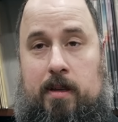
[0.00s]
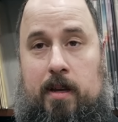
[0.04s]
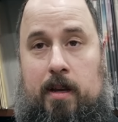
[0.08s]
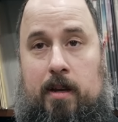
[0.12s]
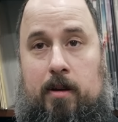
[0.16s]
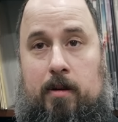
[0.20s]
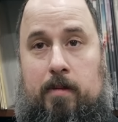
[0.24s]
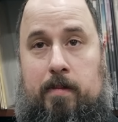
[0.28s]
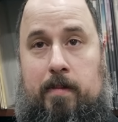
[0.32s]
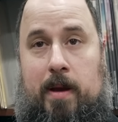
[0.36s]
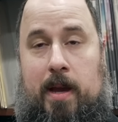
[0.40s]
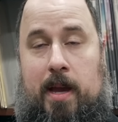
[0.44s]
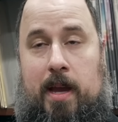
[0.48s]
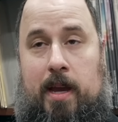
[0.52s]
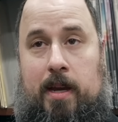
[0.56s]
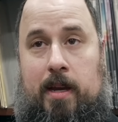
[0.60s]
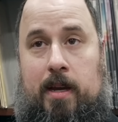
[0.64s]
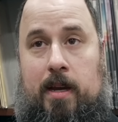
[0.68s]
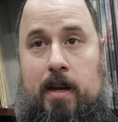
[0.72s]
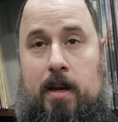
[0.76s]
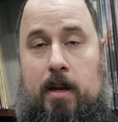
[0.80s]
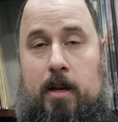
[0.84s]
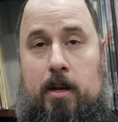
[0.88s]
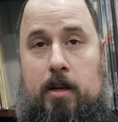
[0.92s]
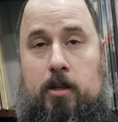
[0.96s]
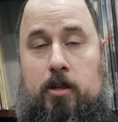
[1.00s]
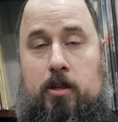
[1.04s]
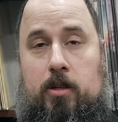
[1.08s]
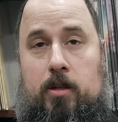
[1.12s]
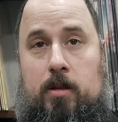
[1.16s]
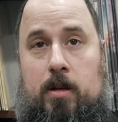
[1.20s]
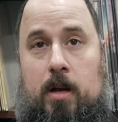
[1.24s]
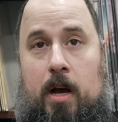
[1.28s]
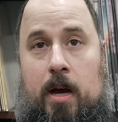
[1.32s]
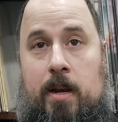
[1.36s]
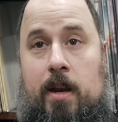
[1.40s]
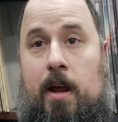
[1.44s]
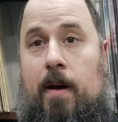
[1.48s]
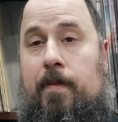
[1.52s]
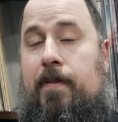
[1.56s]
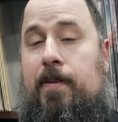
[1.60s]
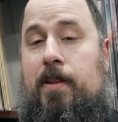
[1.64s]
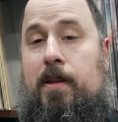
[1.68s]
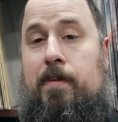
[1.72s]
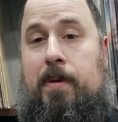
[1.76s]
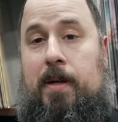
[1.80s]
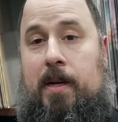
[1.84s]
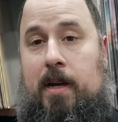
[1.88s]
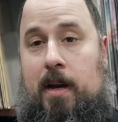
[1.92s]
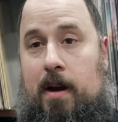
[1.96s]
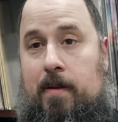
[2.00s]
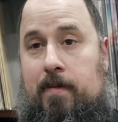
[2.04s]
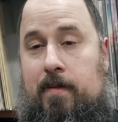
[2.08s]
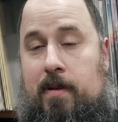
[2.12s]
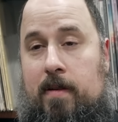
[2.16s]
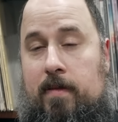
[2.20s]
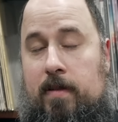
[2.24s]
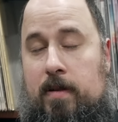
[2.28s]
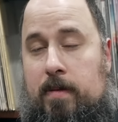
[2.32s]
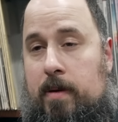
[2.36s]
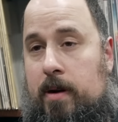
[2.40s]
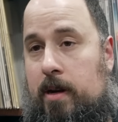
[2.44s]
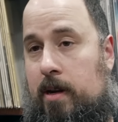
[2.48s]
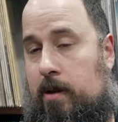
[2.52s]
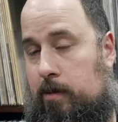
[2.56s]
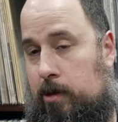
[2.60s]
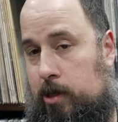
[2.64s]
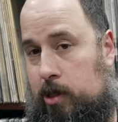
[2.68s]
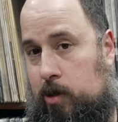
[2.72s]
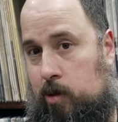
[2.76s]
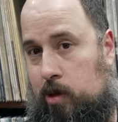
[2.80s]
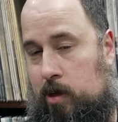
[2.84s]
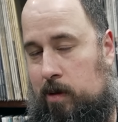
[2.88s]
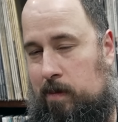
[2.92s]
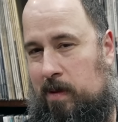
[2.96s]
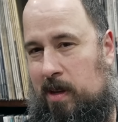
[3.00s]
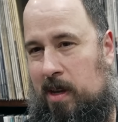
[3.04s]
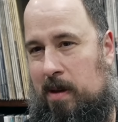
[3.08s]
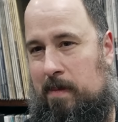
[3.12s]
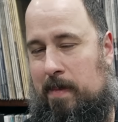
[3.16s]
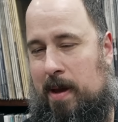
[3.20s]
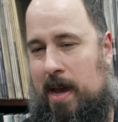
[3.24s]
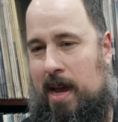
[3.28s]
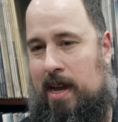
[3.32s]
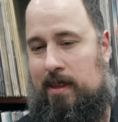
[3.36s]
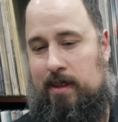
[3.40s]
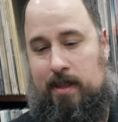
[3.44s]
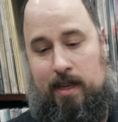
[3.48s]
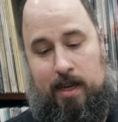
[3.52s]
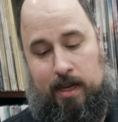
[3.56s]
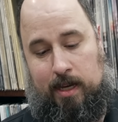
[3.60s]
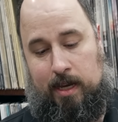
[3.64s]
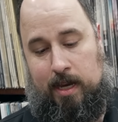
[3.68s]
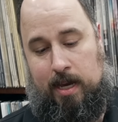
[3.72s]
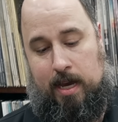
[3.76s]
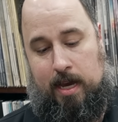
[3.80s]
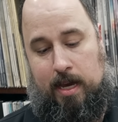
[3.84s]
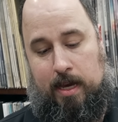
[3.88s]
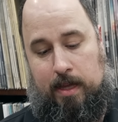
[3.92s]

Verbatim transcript: They could make enough of them to cover everybody, which wouldn't be a bad thing.